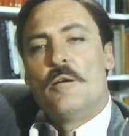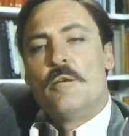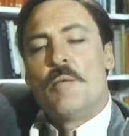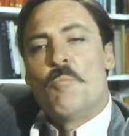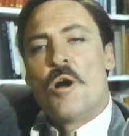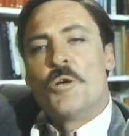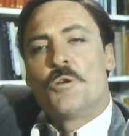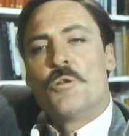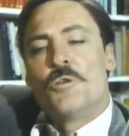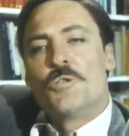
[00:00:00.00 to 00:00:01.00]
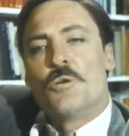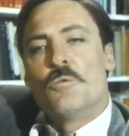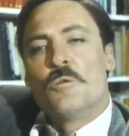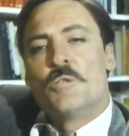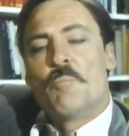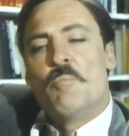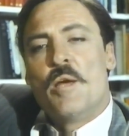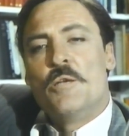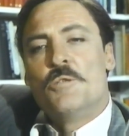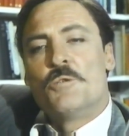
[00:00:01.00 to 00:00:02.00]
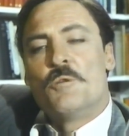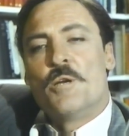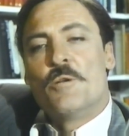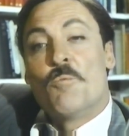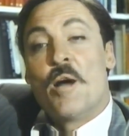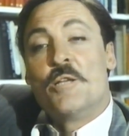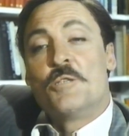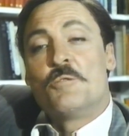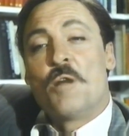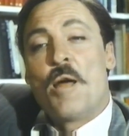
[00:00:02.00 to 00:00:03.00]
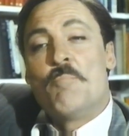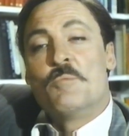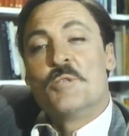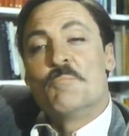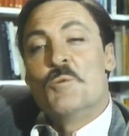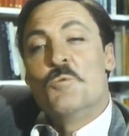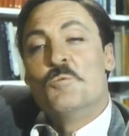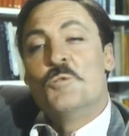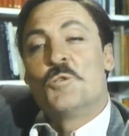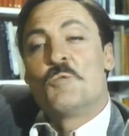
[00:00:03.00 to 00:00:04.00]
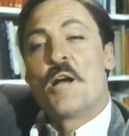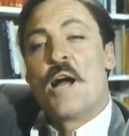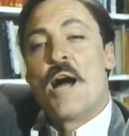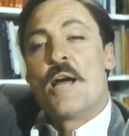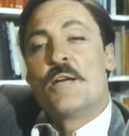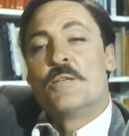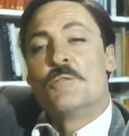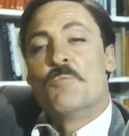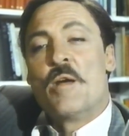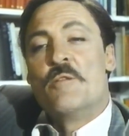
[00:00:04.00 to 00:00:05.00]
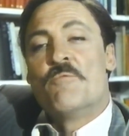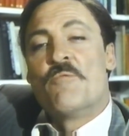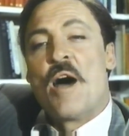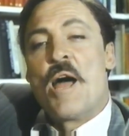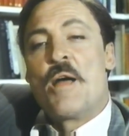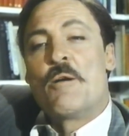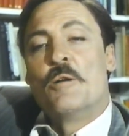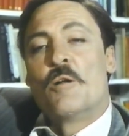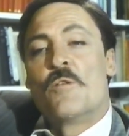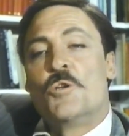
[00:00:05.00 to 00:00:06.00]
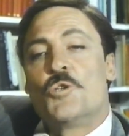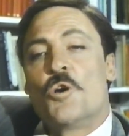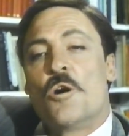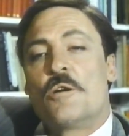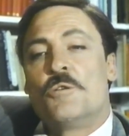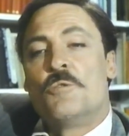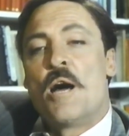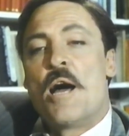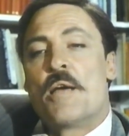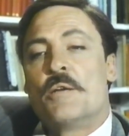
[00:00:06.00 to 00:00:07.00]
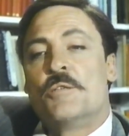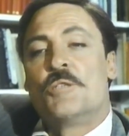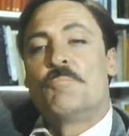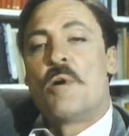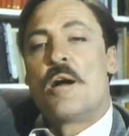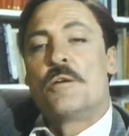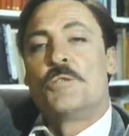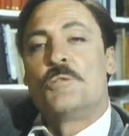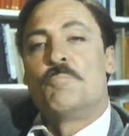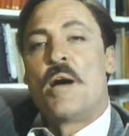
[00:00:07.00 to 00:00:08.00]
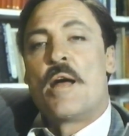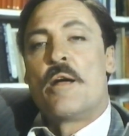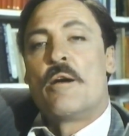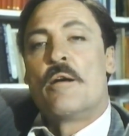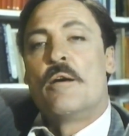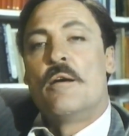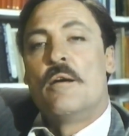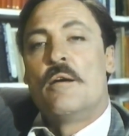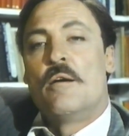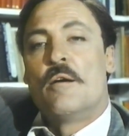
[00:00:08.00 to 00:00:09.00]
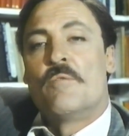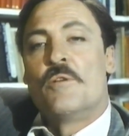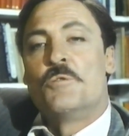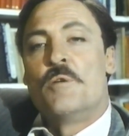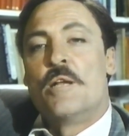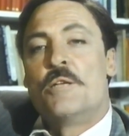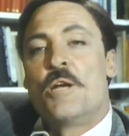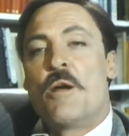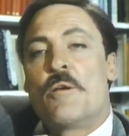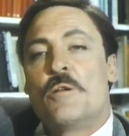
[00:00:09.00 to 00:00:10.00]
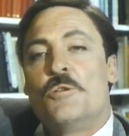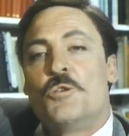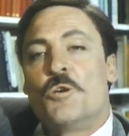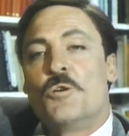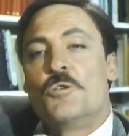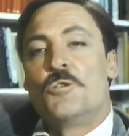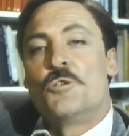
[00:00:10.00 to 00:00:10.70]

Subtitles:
They march on their soles up Main Street, white stripes, moon-struck eyes, red fire under the chalk-dry and sparse spire of the Trinitarian Church.